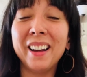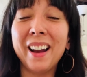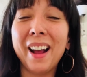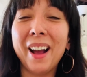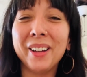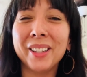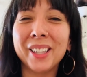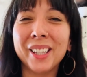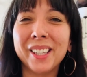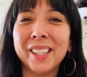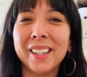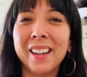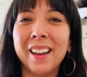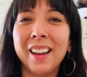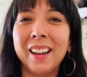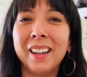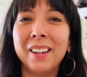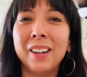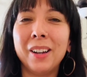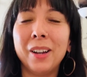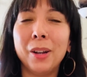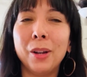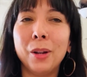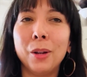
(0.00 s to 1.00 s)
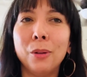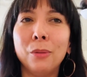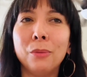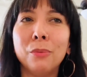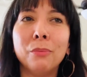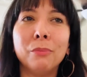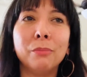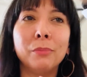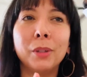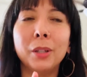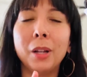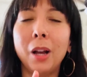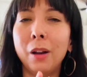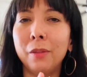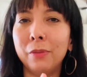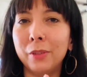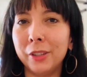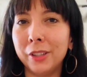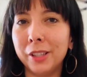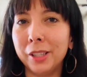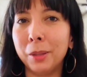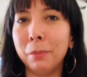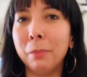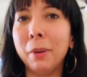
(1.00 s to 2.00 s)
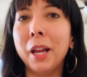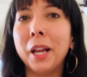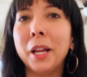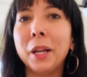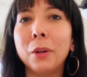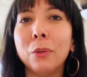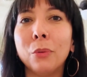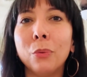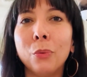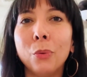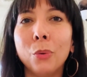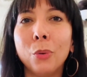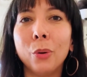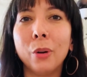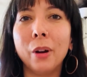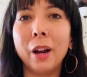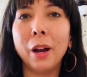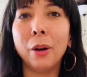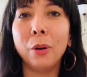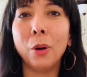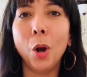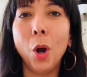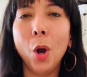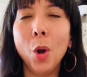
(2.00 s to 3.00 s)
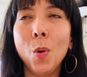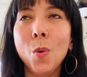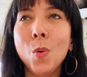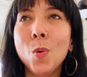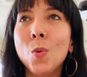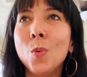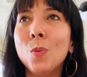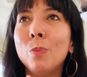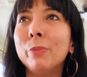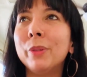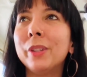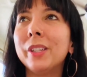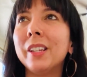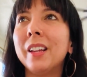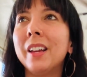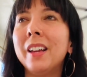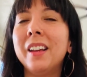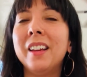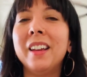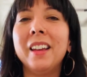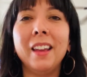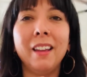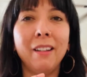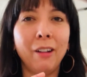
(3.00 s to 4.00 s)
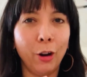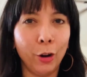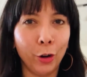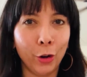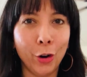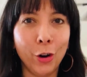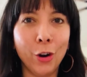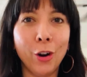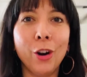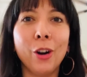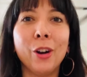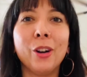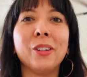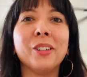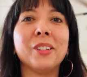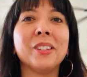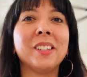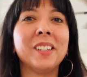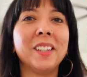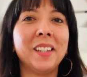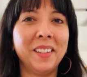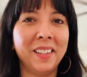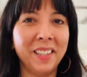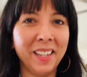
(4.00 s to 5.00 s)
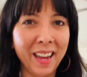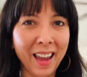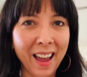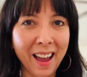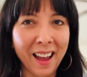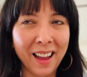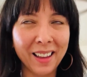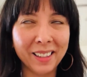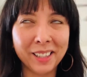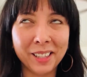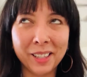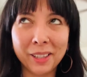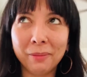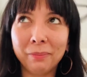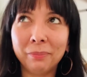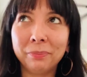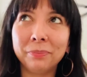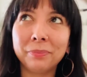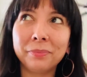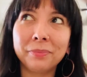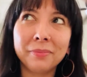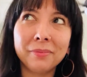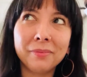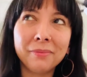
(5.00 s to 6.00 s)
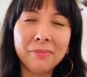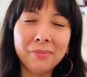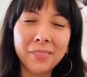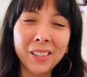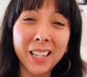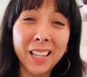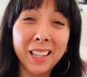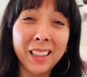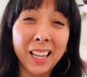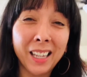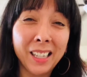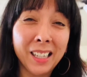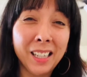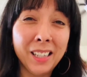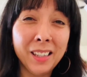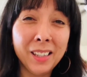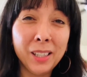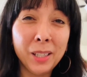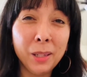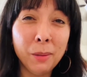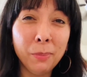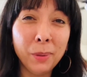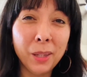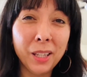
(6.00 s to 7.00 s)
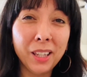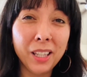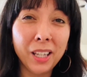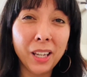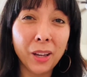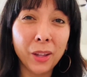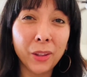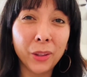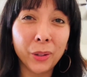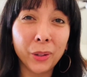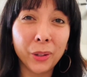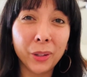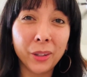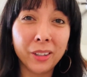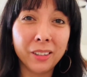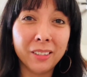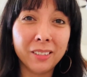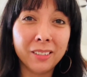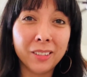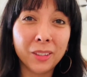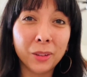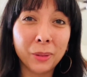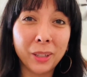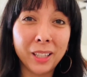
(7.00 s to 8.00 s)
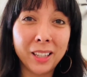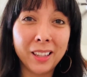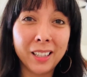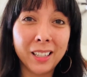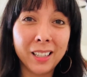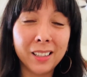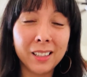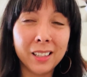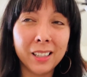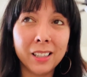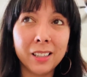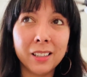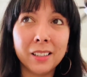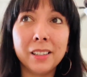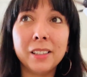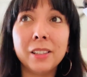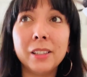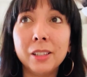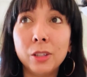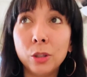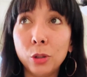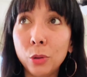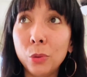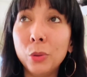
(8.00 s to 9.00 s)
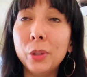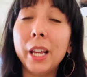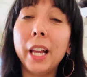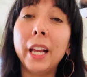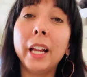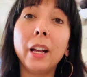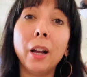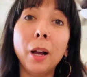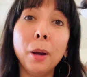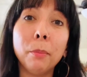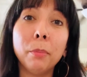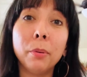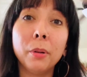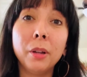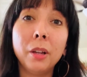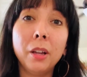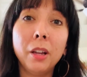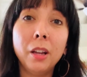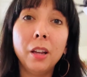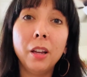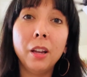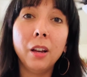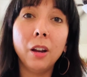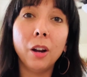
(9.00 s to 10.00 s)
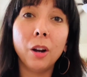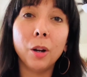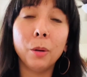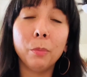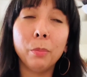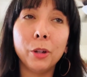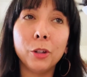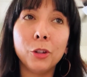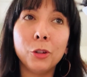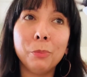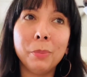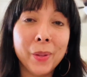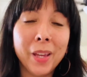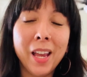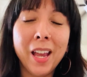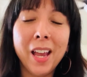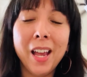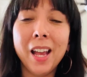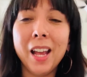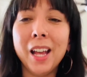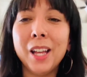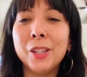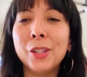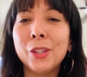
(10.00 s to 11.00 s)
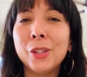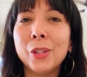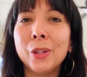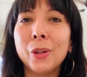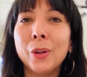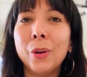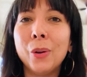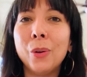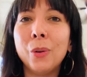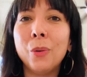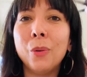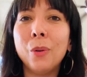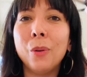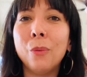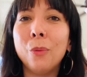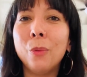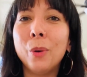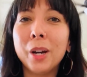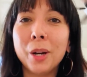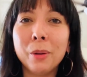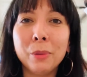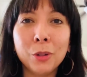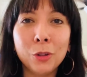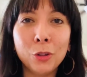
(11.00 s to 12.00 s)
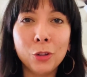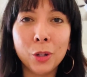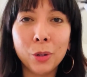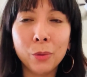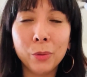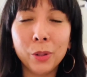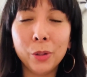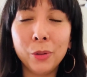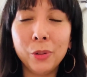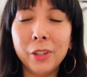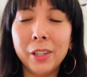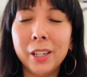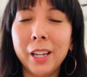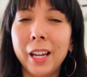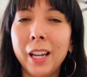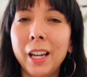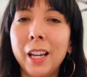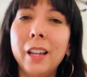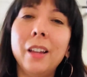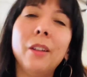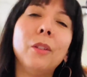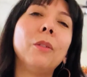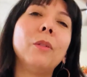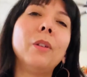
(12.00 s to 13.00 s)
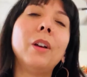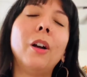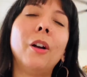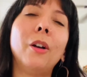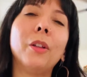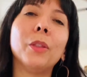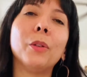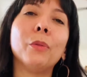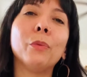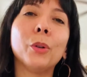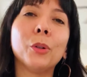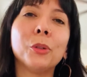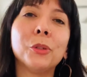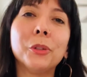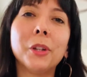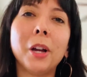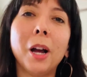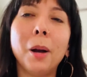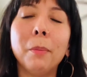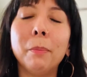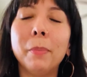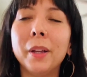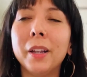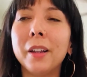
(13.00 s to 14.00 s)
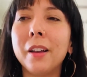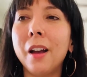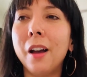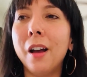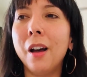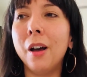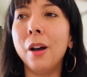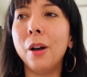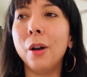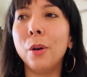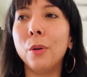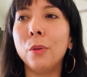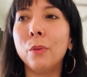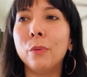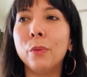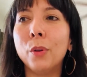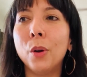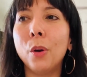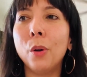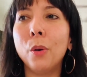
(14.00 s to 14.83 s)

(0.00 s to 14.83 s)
Outside of obviously paying for our homes, our cars, and the gas. That tends to be the other three things that do take up our budget. And so what I want to share with you today on the first topic of